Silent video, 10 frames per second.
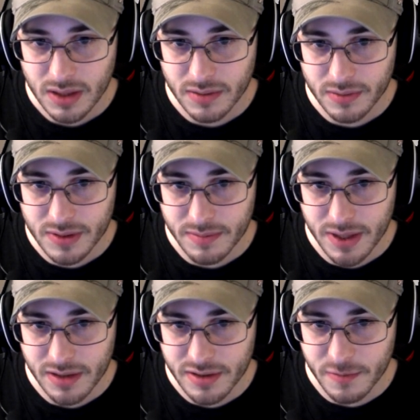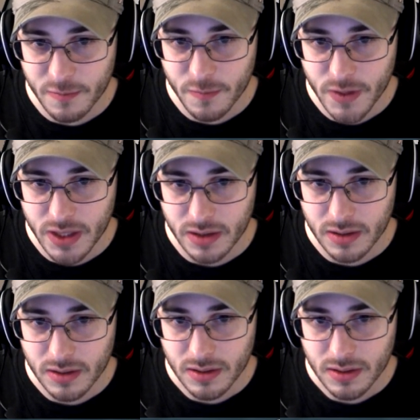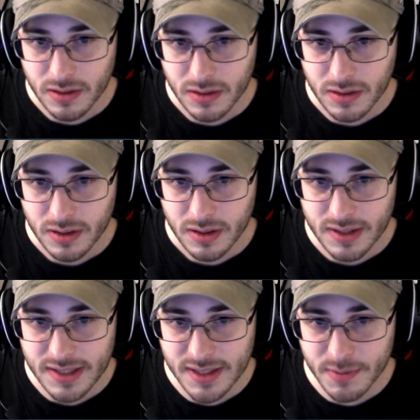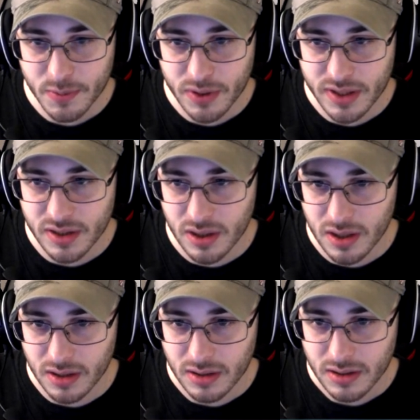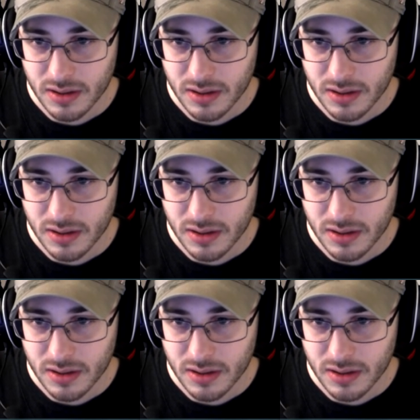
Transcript: Was it meters or feet? Because that seems pretty tall.